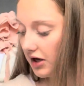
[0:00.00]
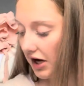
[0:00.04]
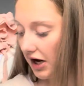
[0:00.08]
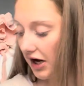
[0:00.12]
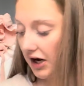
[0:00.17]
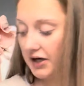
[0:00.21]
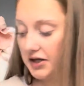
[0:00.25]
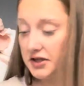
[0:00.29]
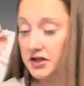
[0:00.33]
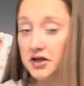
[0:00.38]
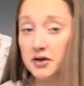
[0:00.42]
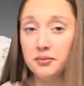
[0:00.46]

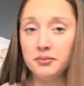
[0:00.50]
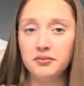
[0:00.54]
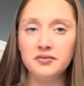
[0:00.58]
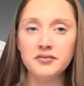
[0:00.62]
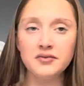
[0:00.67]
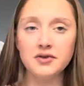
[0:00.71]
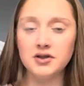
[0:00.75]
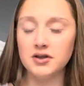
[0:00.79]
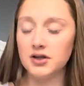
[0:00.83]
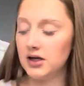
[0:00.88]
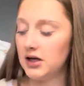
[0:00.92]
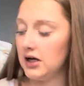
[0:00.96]

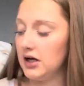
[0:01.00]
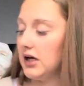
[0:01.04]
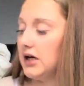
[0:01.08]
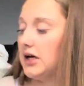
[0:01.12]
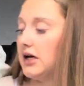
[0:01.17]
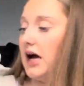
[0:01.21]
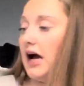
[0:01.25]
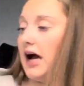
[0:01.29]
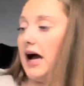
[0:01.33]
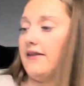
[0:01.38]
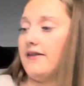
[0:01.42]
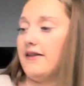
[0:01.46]
items,
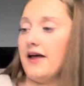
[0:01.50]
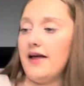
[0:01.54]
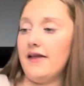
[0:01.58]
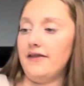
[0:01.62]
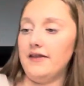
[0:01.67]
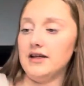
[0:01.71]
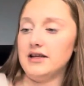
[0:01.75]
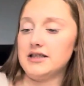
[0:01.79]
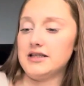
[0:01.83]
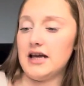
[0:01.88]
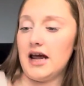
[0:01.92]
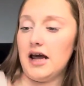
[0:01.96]
and then
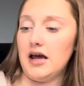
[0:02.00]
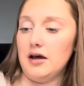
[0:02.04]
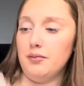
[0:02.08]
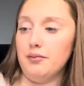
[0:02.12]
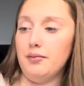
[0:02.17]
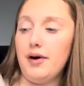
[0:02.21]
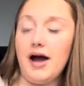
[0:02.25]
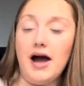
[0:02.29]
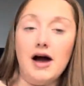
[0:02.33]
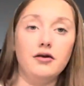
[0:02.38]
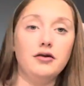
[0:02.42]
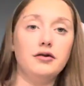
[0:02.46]
the same
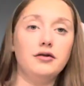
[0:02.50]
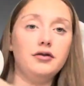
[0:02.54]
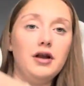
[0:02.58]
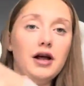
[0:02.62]
pair of